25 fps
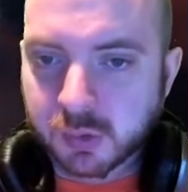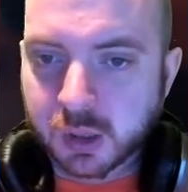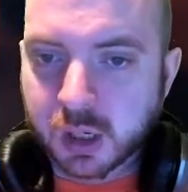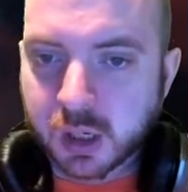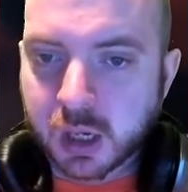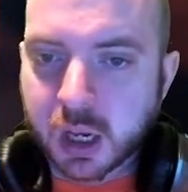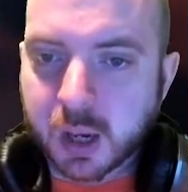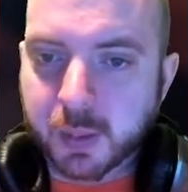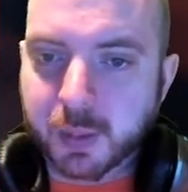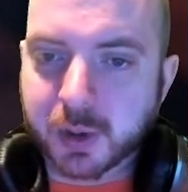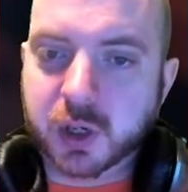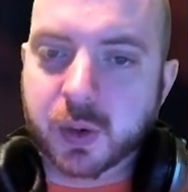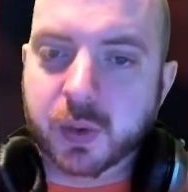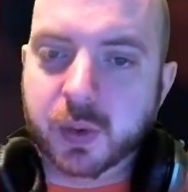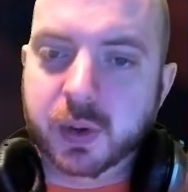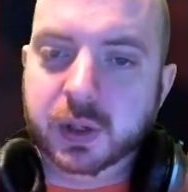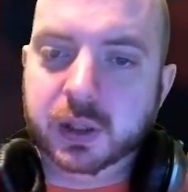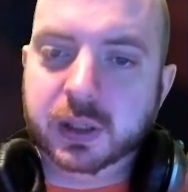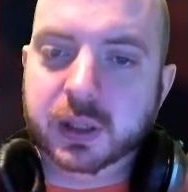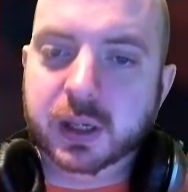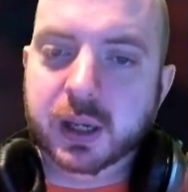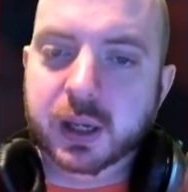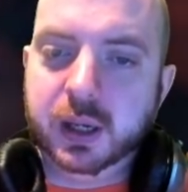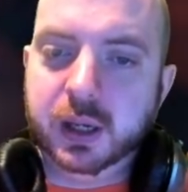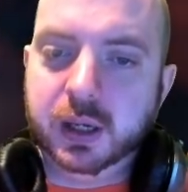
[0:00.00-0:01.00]
How much
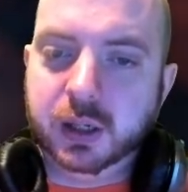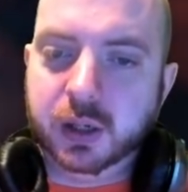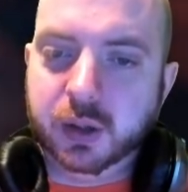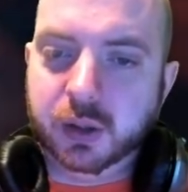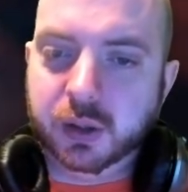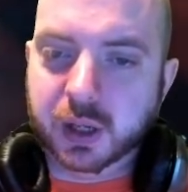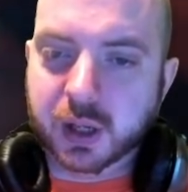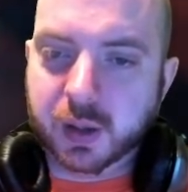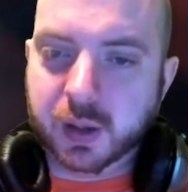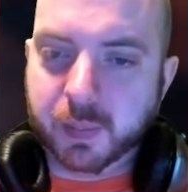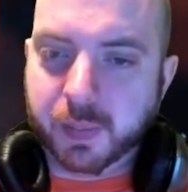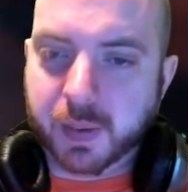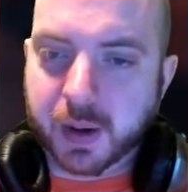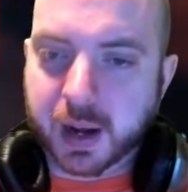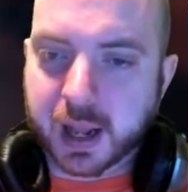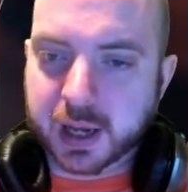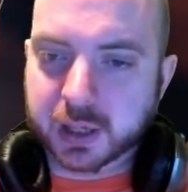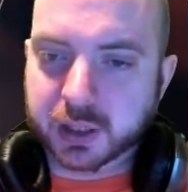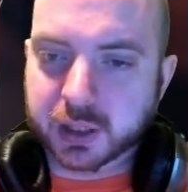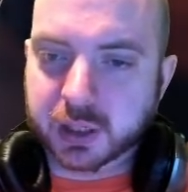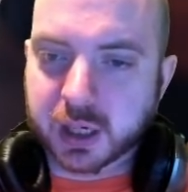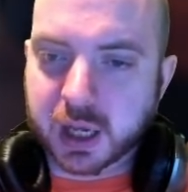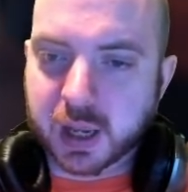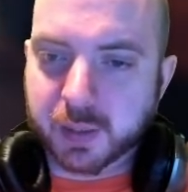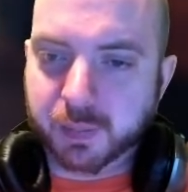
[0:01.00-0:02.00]
UEC do you think a player
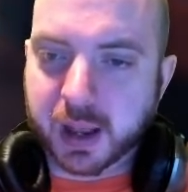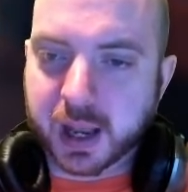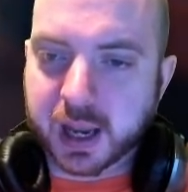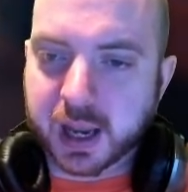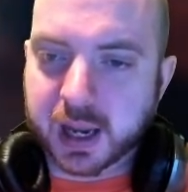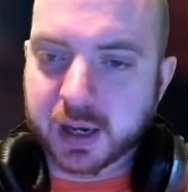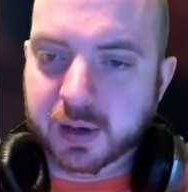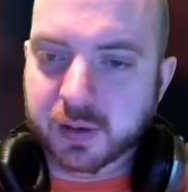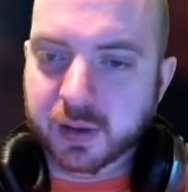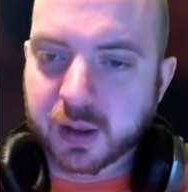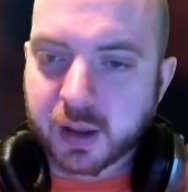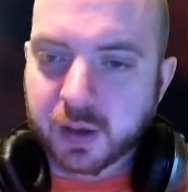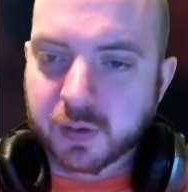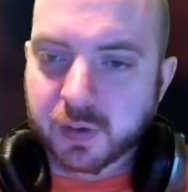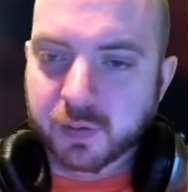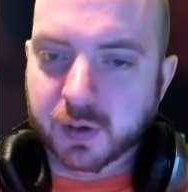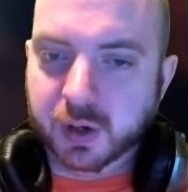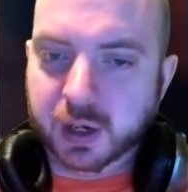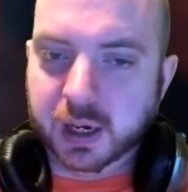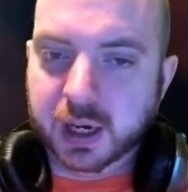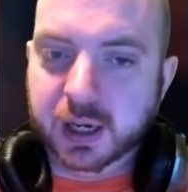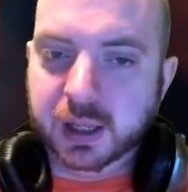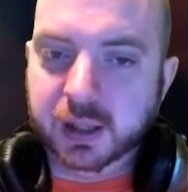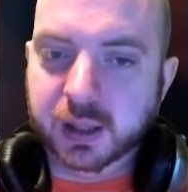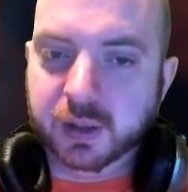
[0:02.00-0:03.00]
should get paid for
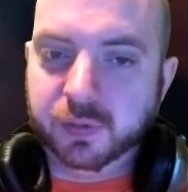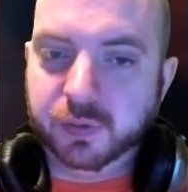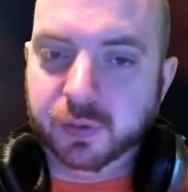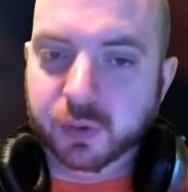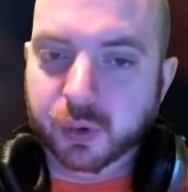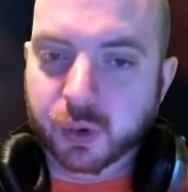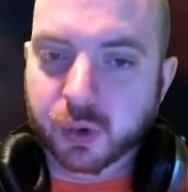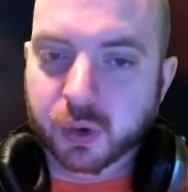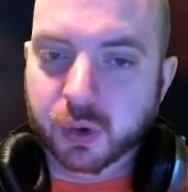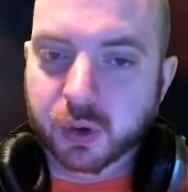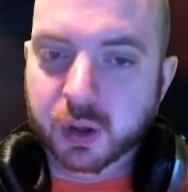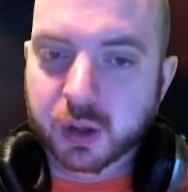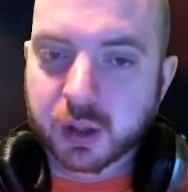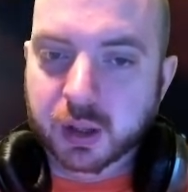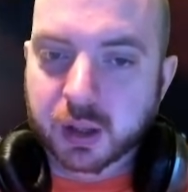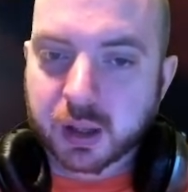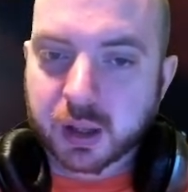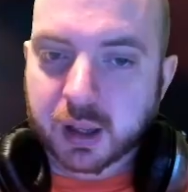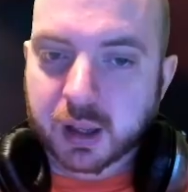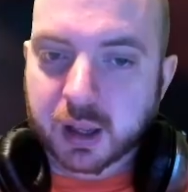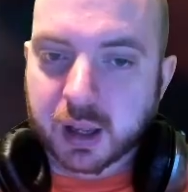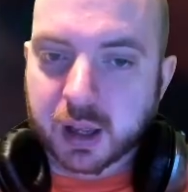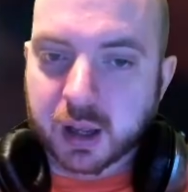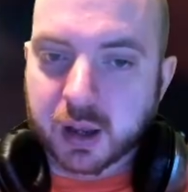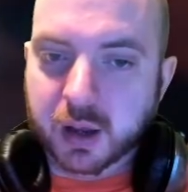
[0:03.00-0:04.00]
cleaning the floor
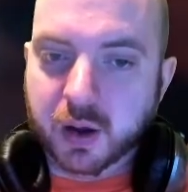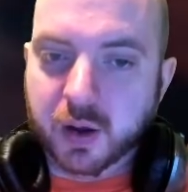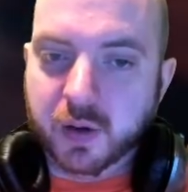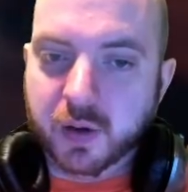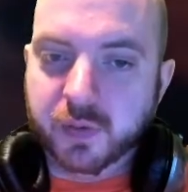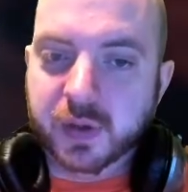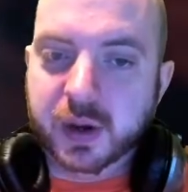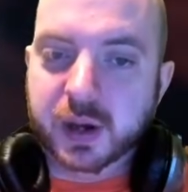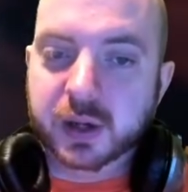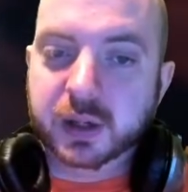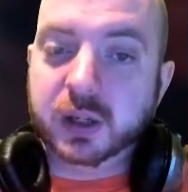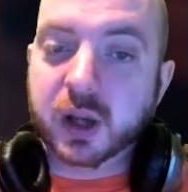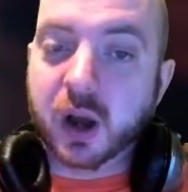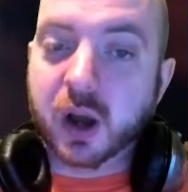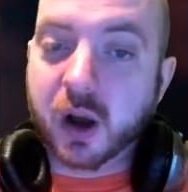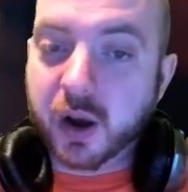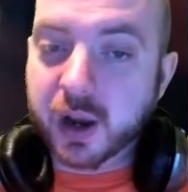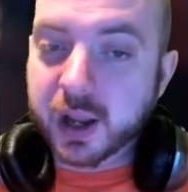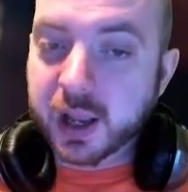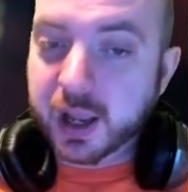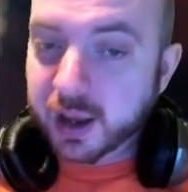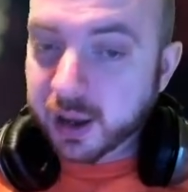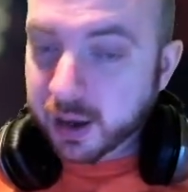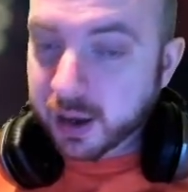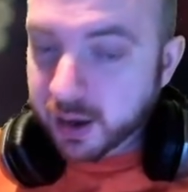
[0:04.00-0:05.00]
of an
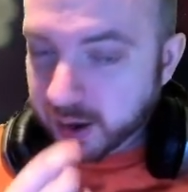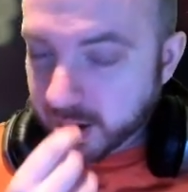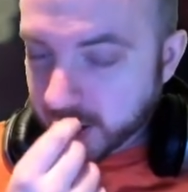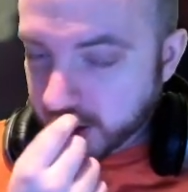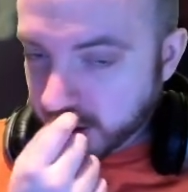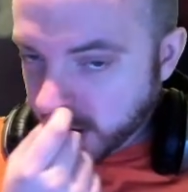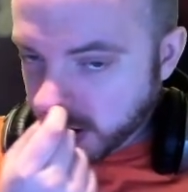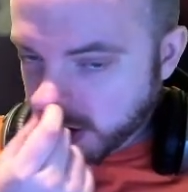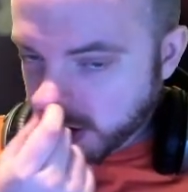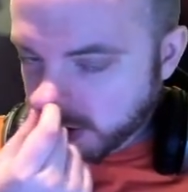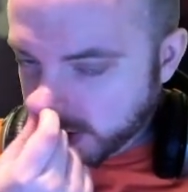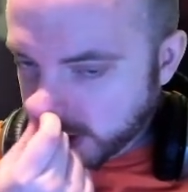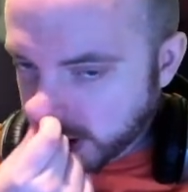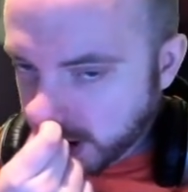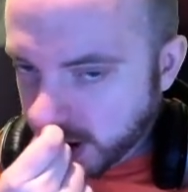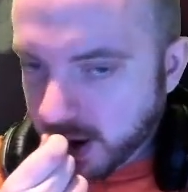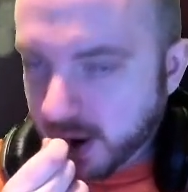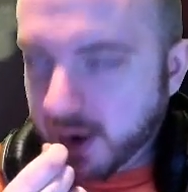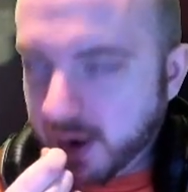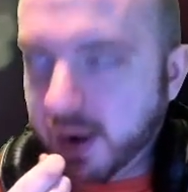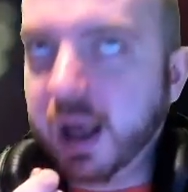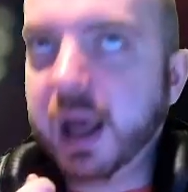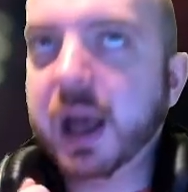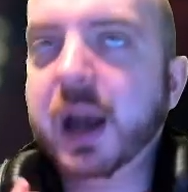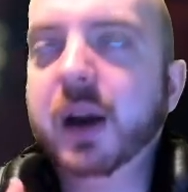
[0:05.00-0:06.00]
entire
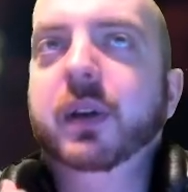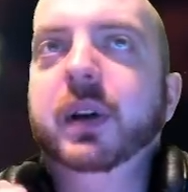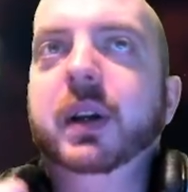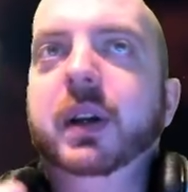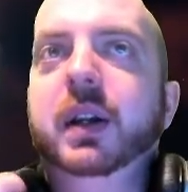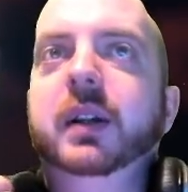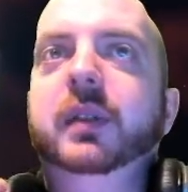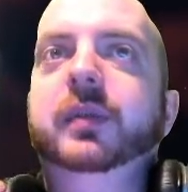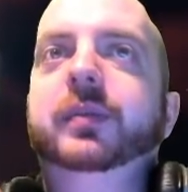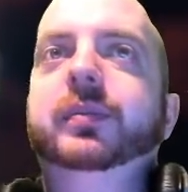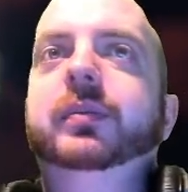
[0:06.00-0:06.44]
R&R area?